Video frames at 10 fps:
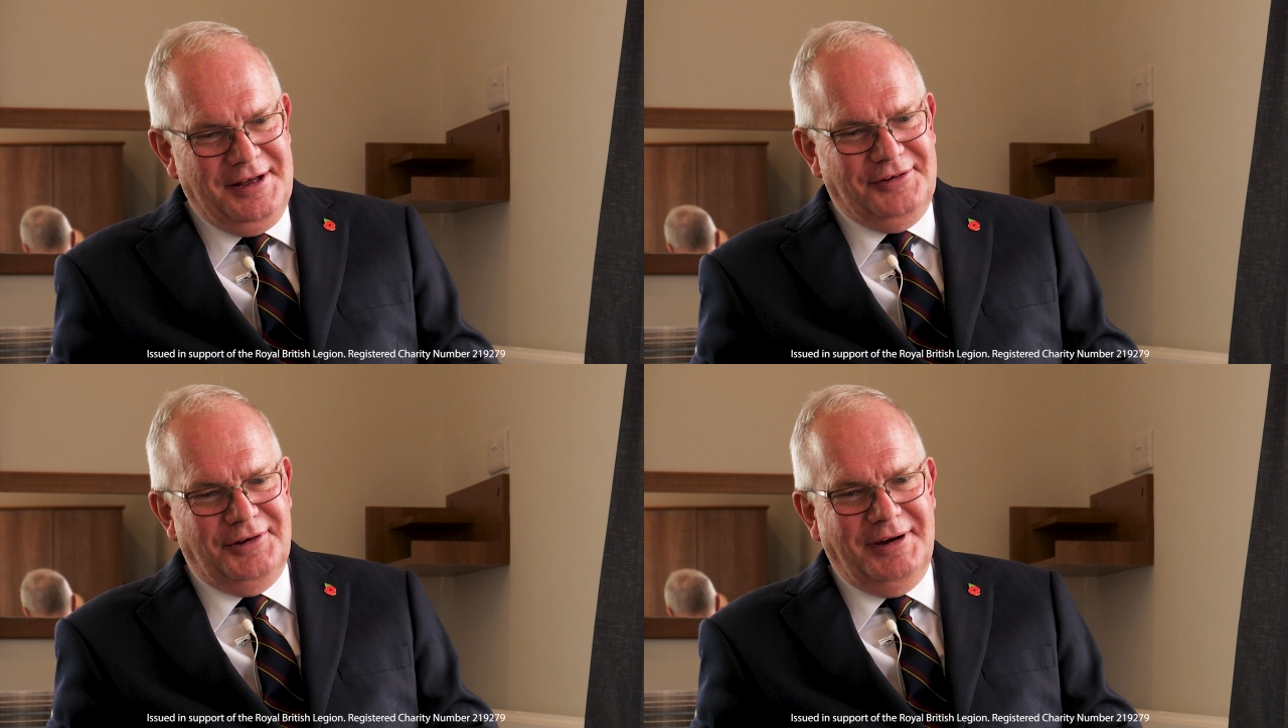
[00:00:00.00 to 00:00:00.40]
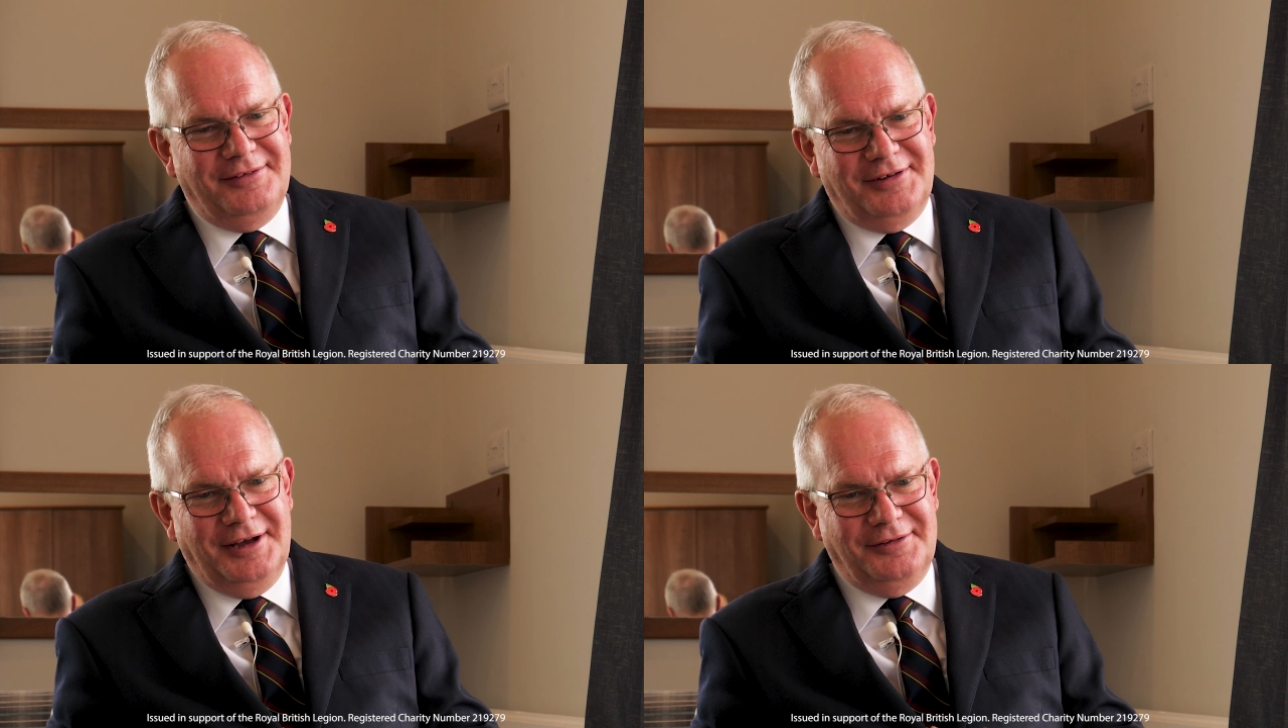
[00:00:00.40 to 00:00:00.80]
So I
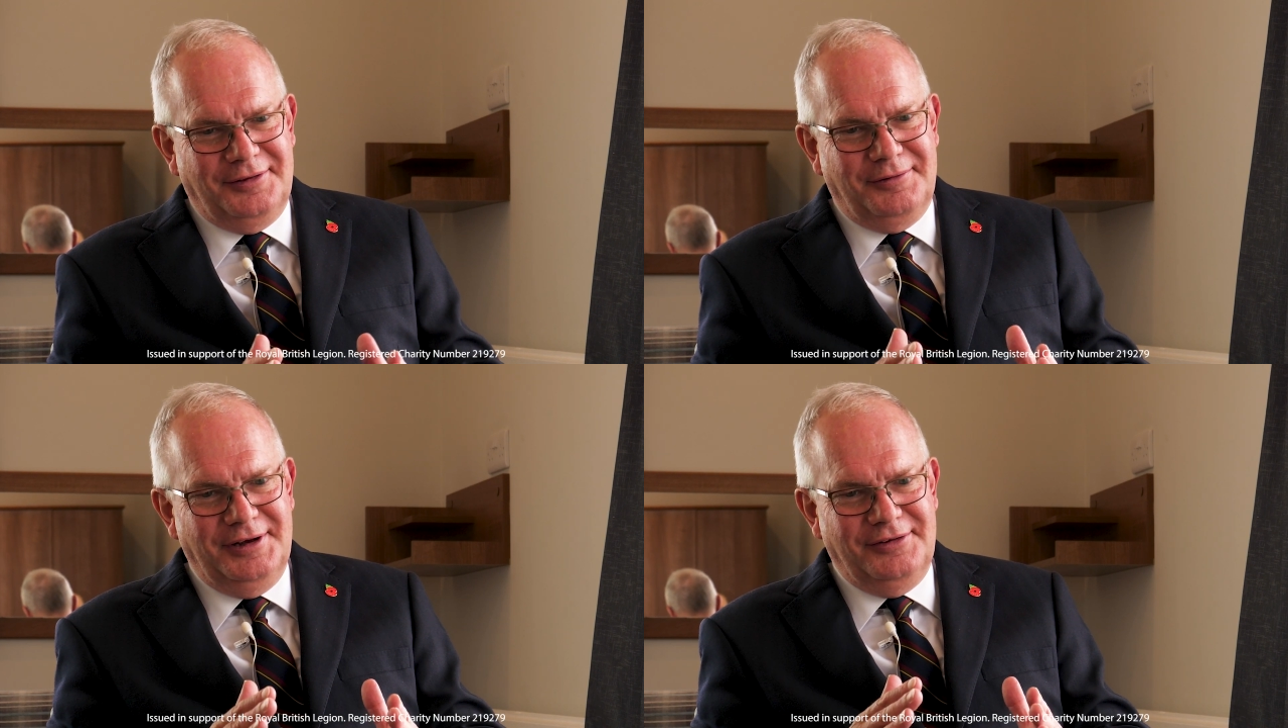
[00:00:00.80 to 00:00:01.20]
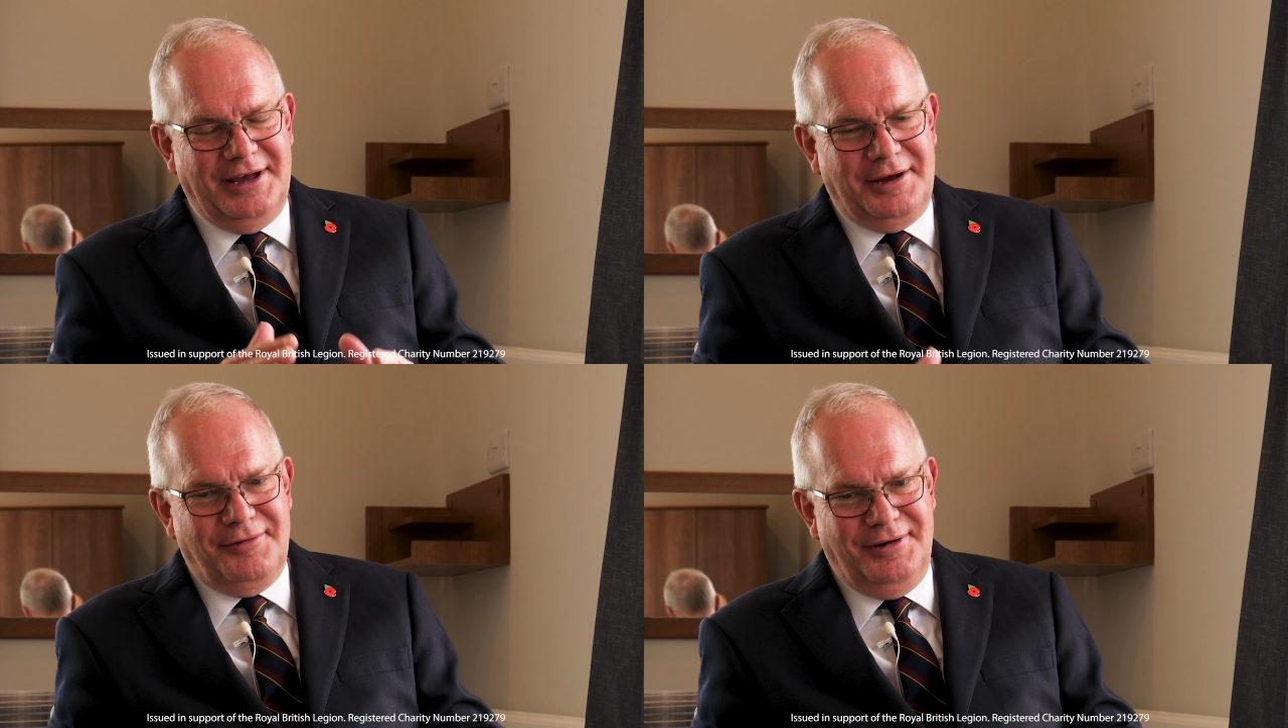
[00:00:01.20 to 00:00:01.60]
had to go to the Queen's
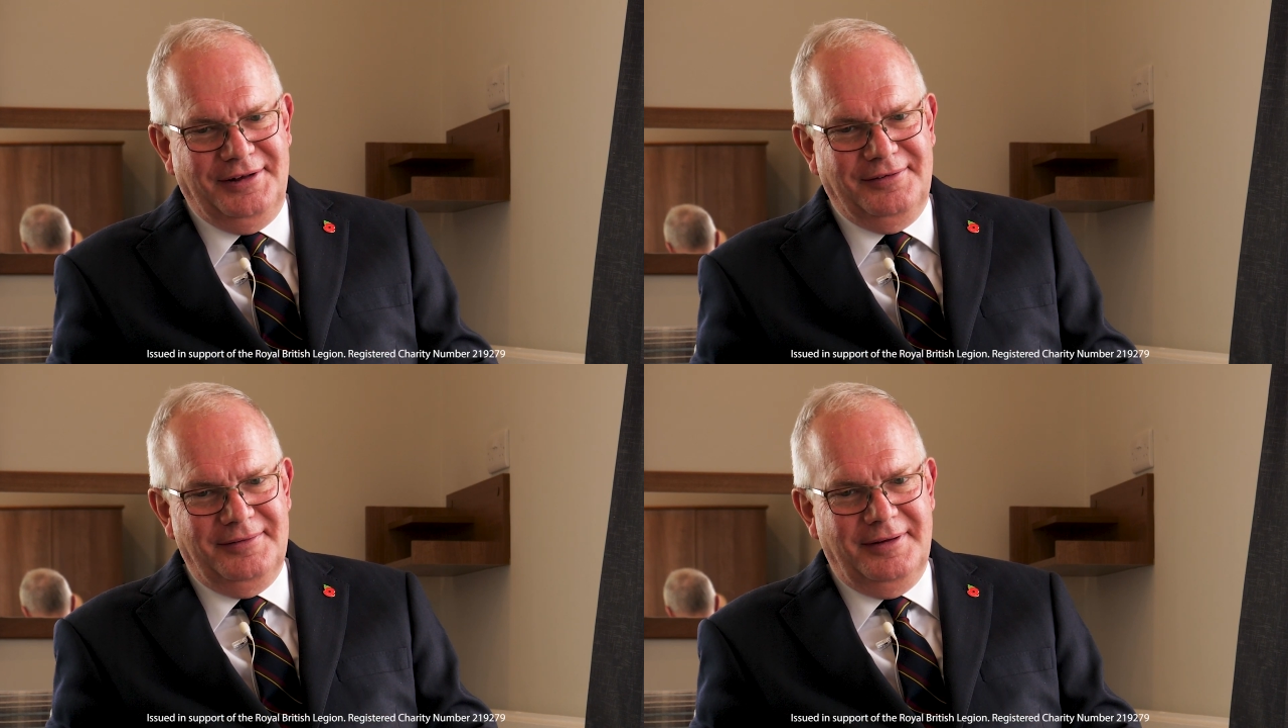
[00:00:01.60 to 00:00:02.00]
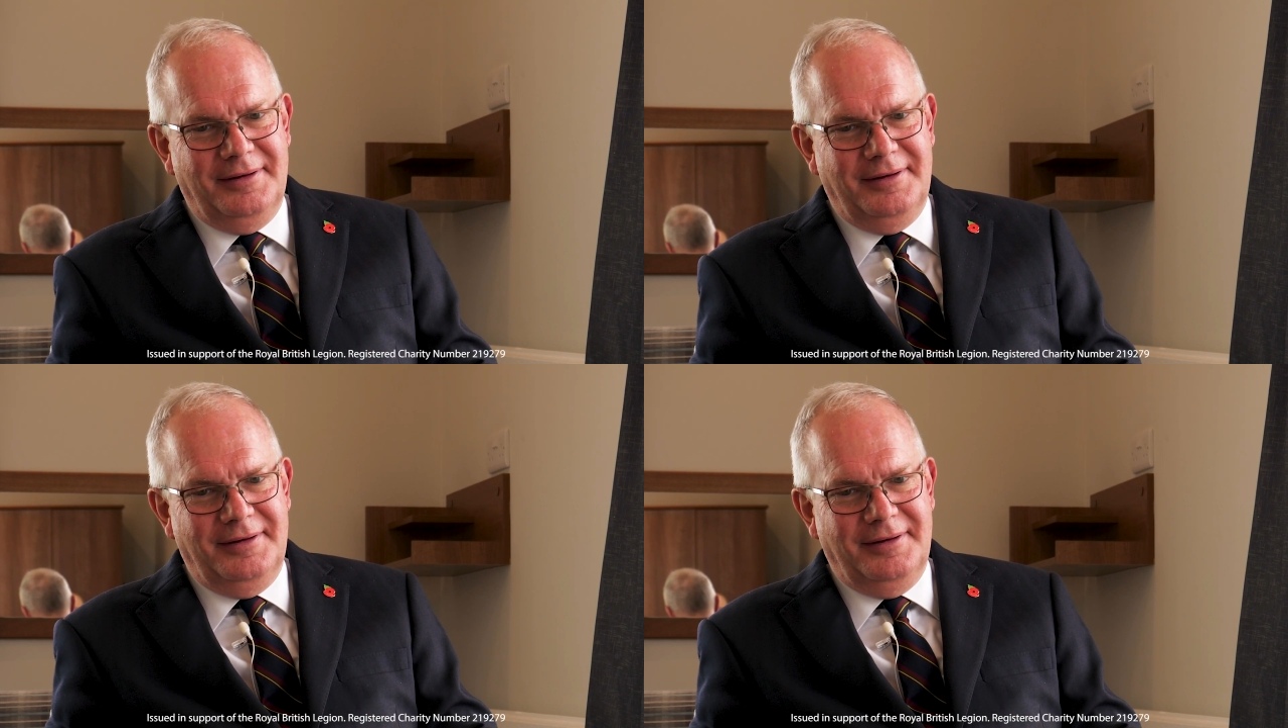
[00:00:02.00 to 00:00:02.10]
Equerry and